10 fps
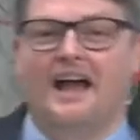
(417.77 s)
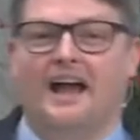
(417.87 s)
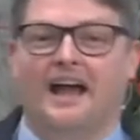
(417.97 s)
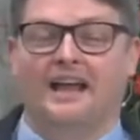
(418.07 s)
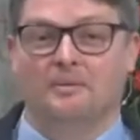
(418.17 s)

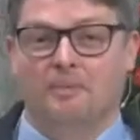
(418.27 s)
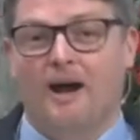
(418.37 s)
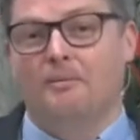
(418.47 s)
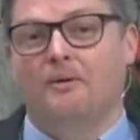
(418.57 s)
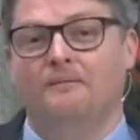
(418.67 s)
uh, in the
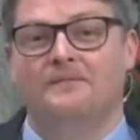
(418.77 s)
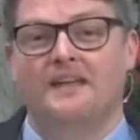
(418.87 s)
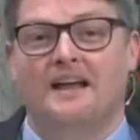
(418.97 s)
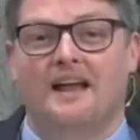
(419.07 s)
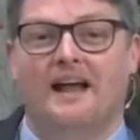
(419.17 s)
Bible
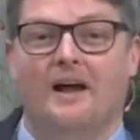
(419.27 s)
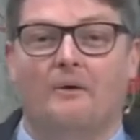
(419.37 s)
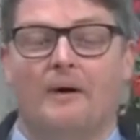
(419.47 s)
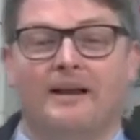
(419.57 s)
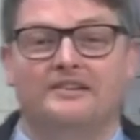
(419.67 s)
uh,
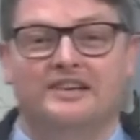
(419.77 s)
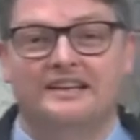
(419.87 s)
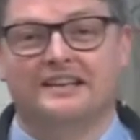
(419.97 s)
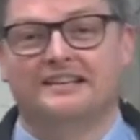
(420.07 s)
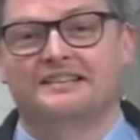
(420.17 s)
when
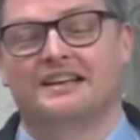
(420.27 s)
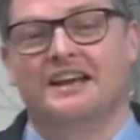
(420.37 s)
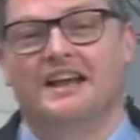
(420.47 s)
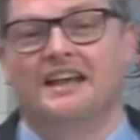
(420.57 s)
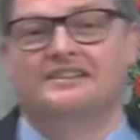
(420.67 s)
Jesus
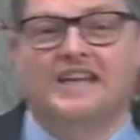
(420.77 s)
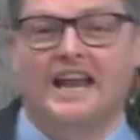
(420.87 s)
is